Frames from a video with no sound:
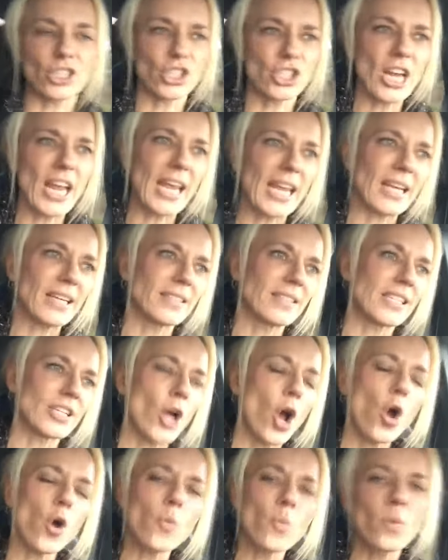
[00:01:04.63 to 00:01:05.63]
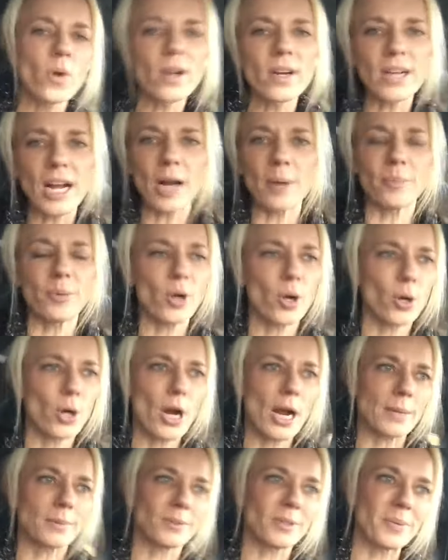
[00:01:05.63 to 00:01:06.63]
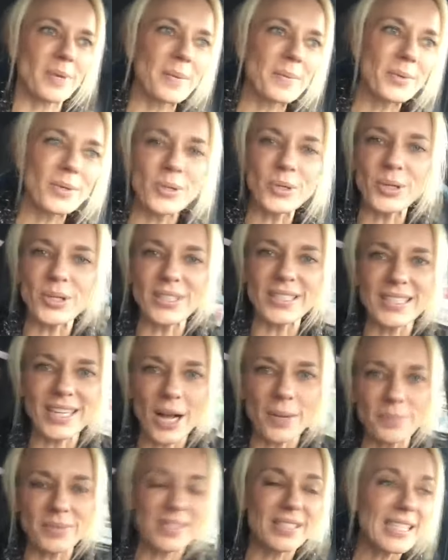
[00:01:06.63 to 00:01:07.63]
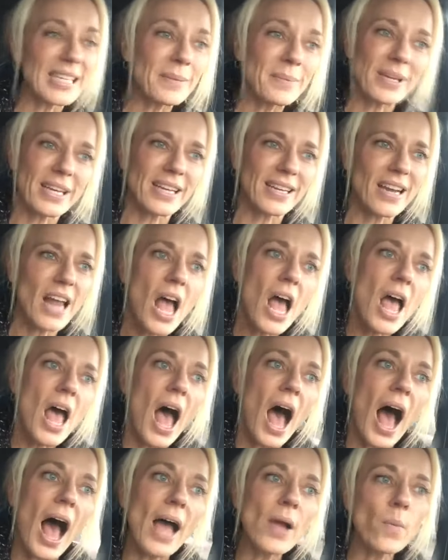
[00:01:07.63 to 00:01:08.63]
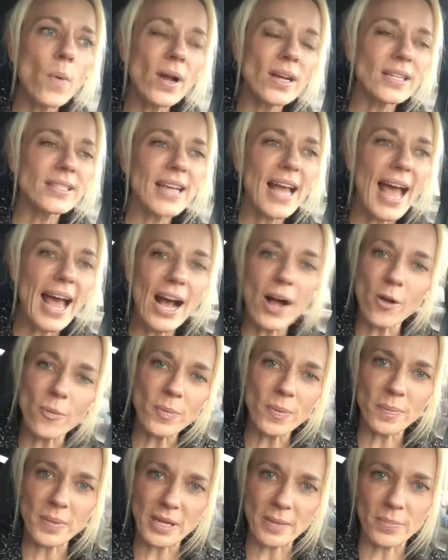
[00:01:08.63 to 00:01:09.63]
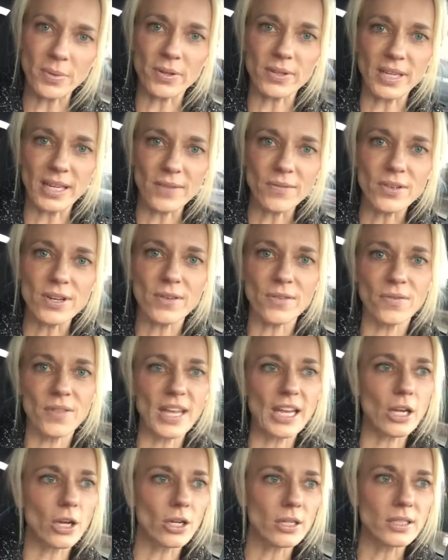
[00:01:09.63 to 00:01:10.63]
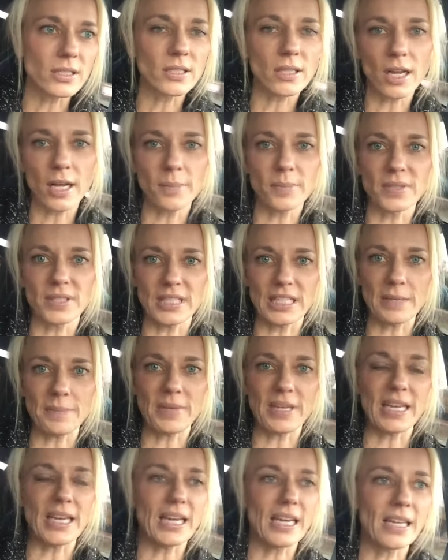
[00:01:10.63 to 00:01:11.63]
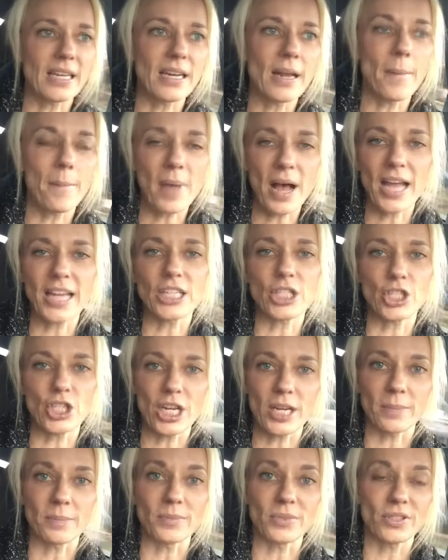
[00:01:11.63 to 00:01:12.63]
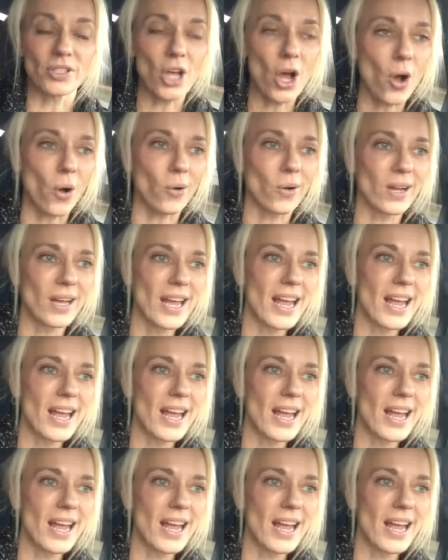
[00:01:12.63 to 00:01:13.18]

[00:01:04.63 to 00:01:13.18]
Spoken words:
shakes and home workout programs for people who couldn't come see me. And I wanted to help people even if they couldn't come see me in my gym. So